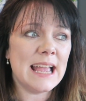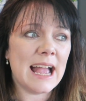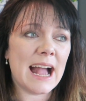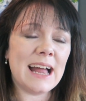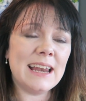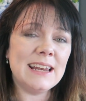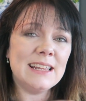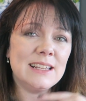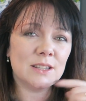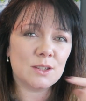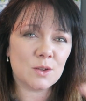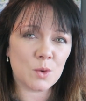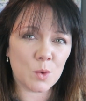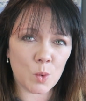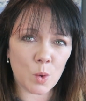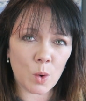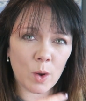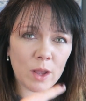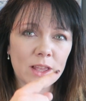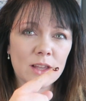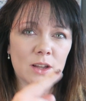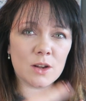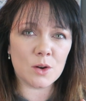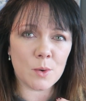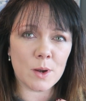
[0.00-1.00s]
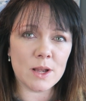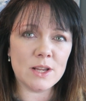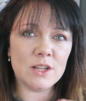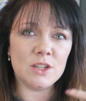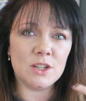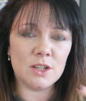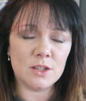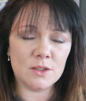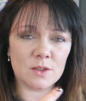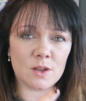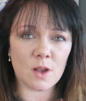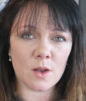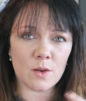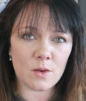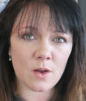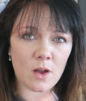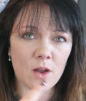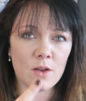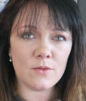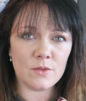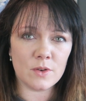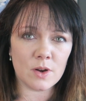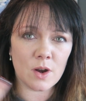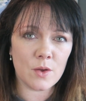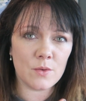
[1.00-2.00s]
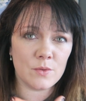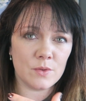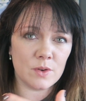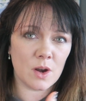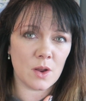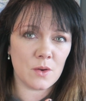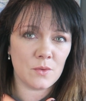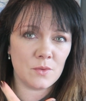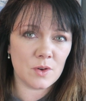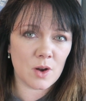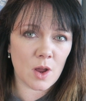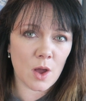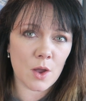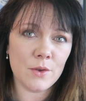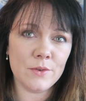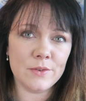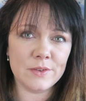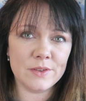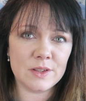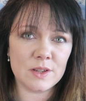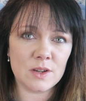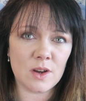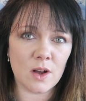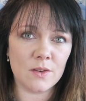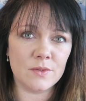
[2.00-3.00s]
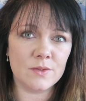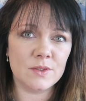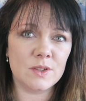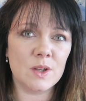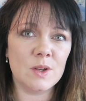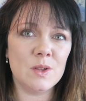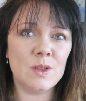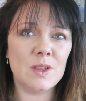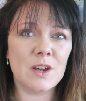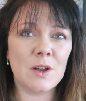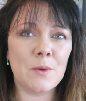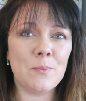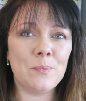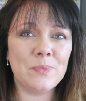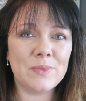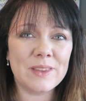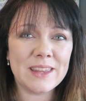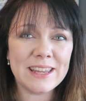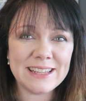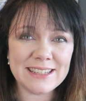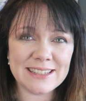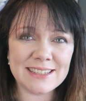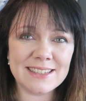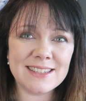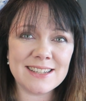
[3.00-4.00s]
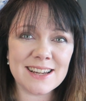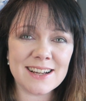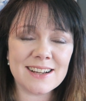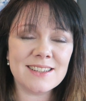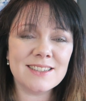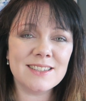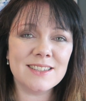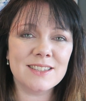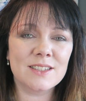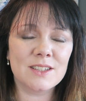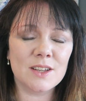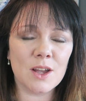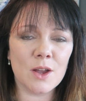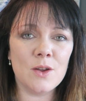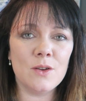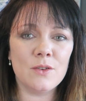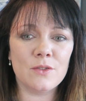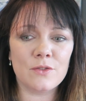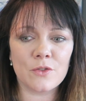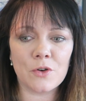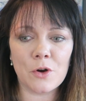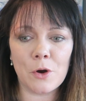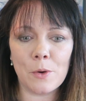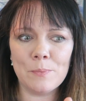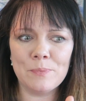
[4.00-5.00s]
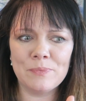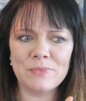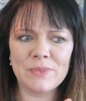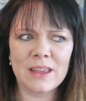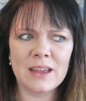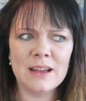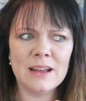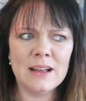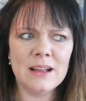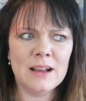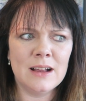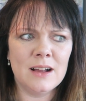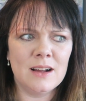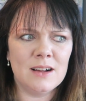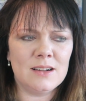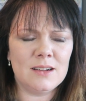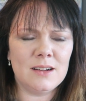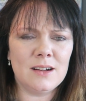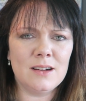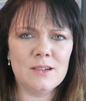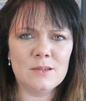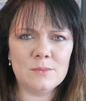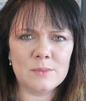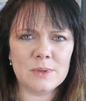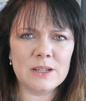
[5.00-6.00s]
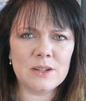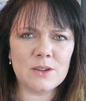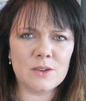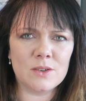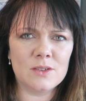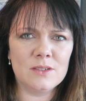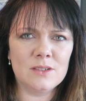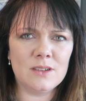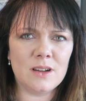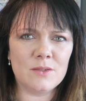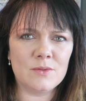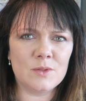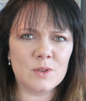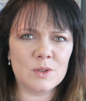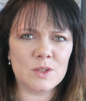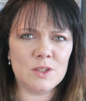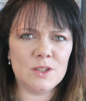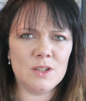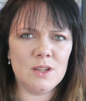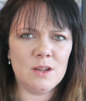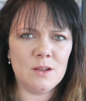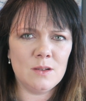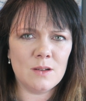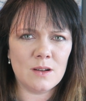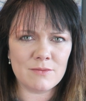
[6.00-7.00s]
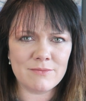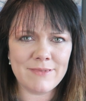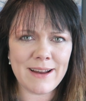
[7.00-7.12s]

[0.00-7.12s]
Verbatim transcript: and it's quick questions going over and over and over and over stuff so that it does go from oh my god I've got to do a